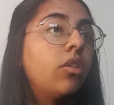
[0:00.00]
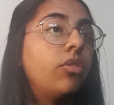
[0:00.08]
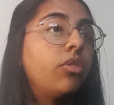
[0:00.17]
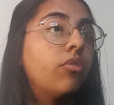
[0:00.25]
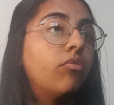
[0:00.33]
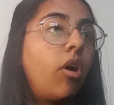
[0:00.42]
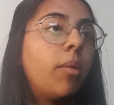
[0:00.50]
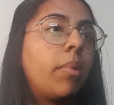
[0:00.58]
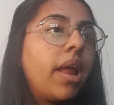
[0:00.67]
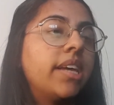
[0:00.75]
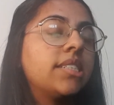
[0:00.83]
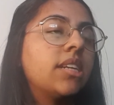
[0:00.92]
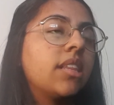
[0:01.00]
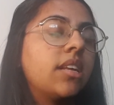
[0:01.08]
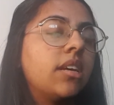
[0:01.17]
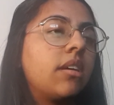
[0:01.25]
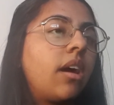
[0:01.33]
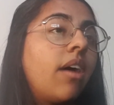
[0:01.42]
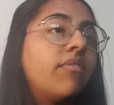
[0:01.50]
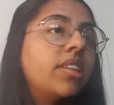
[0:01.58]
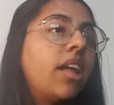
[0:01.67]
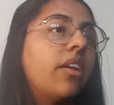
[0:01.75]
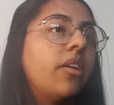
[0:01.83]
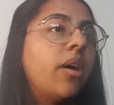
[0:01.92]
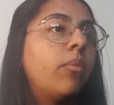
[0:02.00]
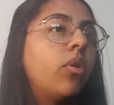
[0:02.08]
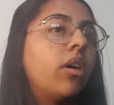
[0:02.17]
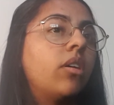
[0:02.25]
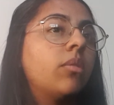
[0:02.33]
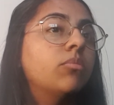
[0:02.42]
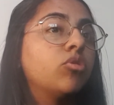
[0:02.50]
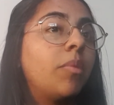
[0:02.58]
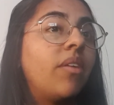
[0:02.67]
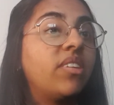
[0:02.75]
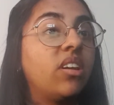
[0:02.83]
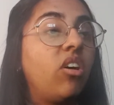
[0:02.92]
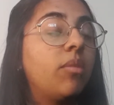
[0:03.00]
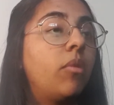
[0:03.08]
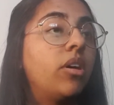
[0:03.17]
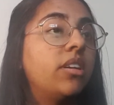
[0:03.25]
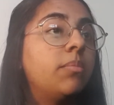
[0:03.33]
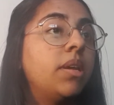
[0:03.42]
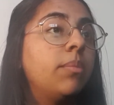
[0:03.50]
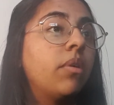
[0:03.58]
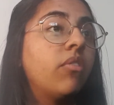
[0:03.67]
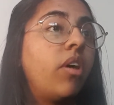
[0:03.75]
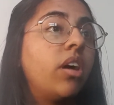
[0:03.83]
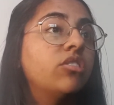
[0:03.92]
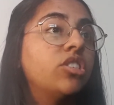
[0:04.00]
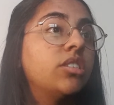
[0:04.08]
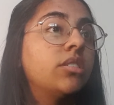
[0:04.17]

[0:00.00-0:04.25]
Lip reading: the right place. And I think having that network comes from having like-minded people around you.